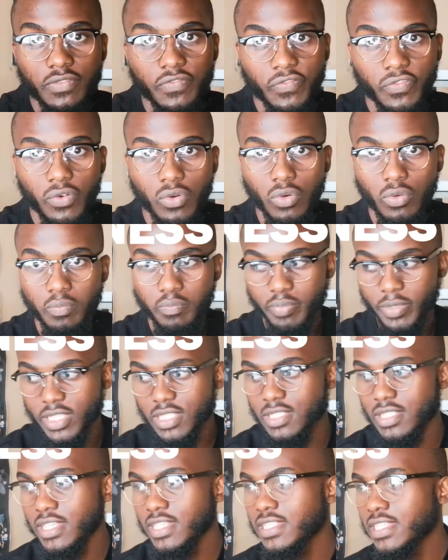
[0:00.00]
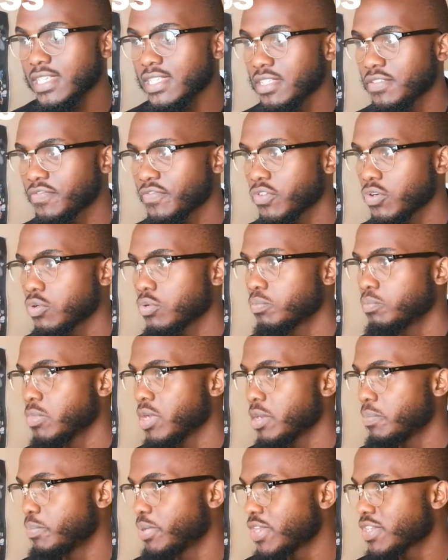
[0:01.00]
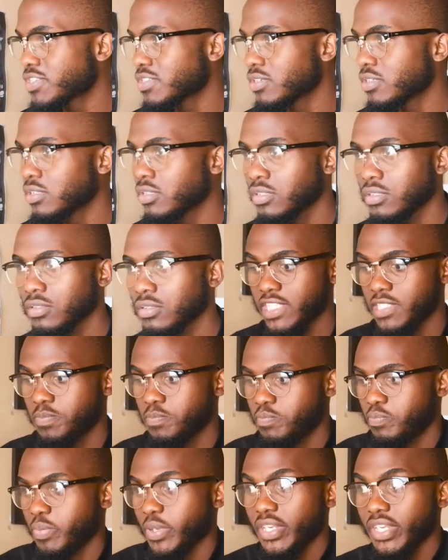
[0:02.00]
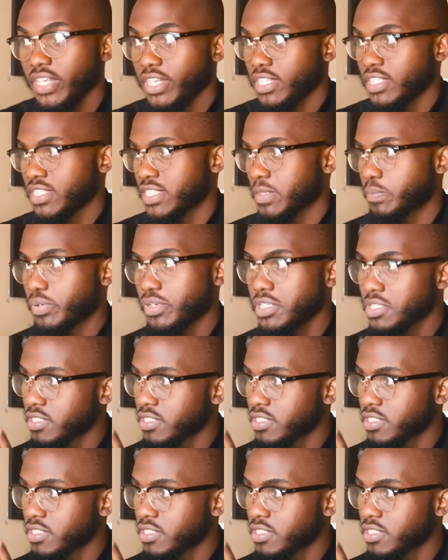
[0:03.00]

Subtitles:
it for business? Is it for a personal experience? I